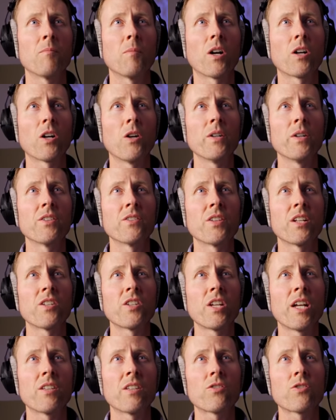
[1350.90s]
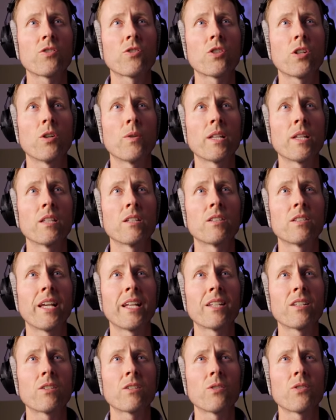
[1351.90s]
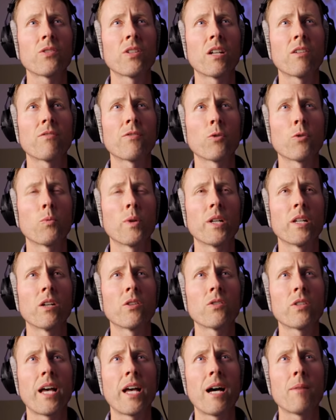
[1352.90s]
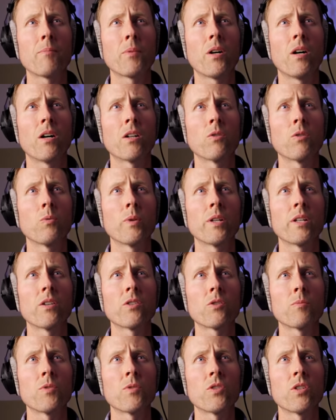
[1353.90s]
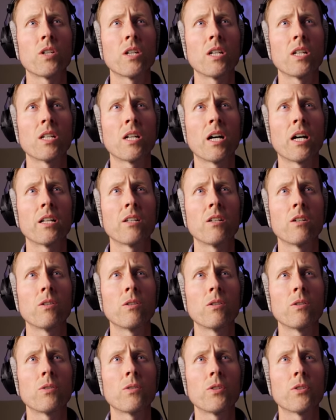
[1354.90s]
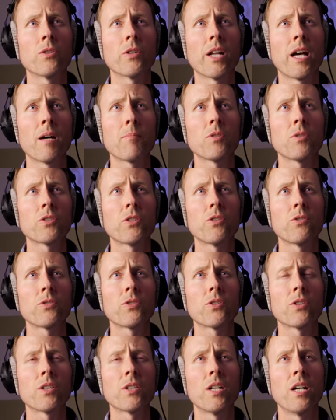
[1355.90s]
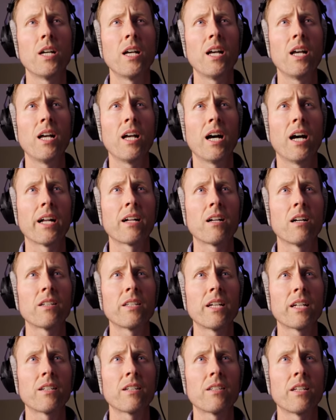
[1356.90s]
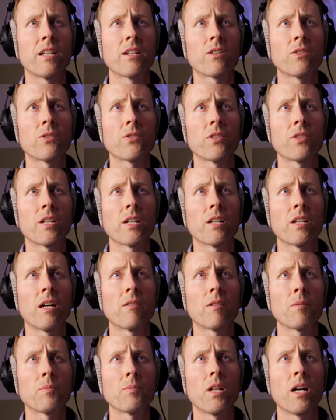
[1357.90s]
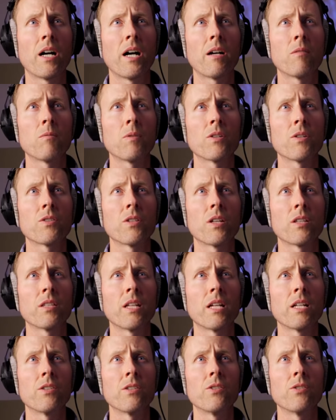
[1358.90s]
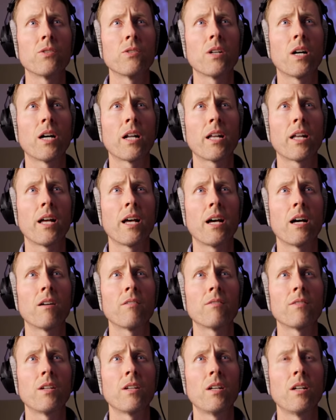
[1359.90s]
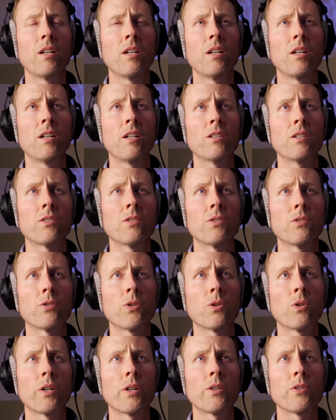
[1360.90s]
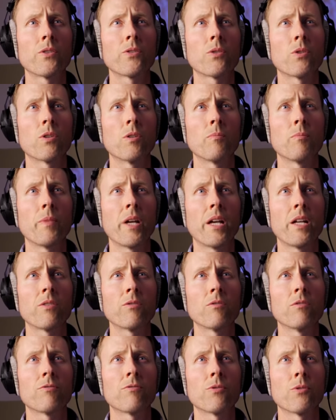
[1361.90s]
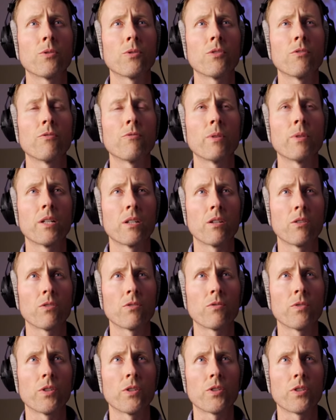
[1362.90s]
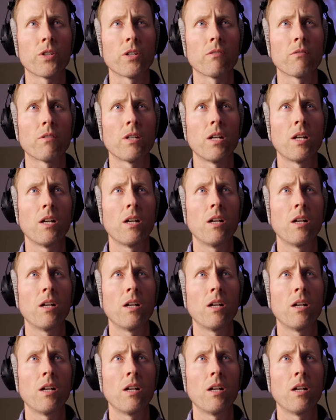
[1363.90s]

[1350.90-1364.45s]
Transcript: Mark Owens, any chance showing the Tentacle Sync for Windows app on a Windows machine? I know you're an Apple user. I contacted Tentacle Sync. Got reply was that they do not have tutorials or manual for the Windows version.